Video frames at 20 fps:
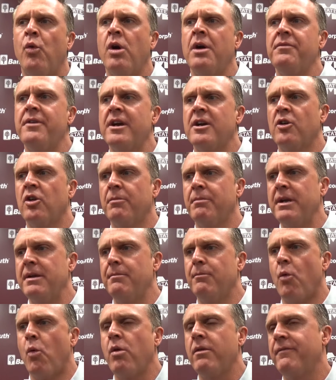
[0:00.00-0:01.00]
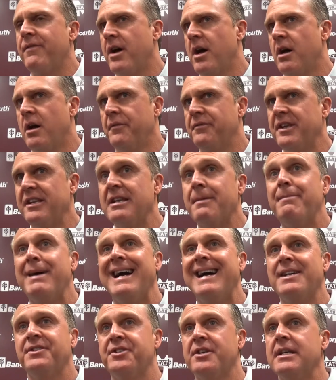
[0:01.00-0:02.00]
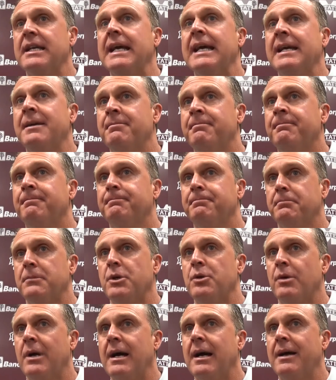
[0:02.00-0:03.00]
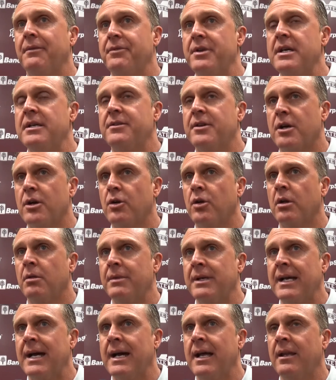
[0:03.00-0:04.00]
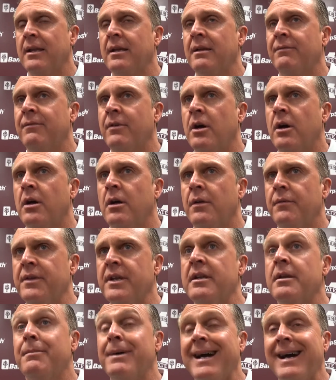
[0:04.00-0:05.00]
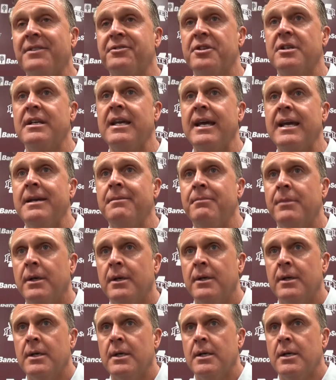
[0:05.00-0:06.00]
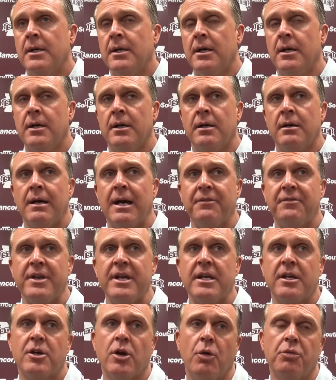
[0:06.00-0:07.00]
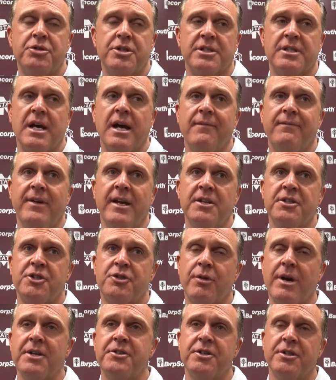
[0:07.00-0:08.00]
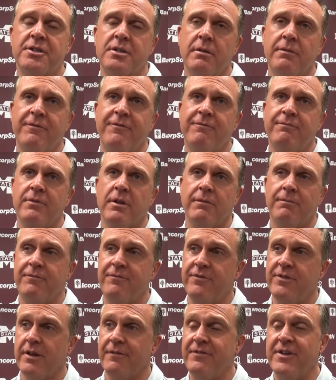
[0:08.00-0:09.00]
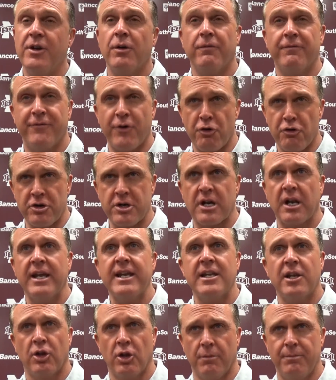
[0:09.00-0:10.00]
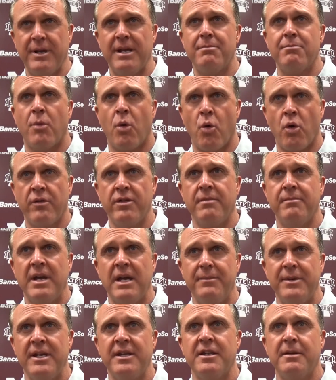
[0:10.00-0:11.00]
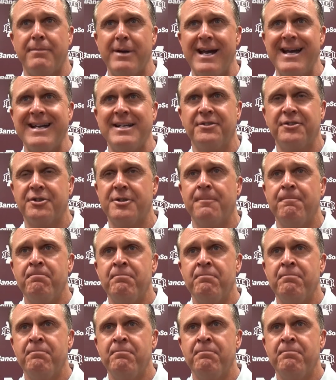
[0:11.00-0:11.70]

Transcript: one, they're going to be more involved in the passing game. You know, I think they're going to be highly involved in the passing game. I think Coach's offense stretches the field vertically a little bit more than maybe in the past.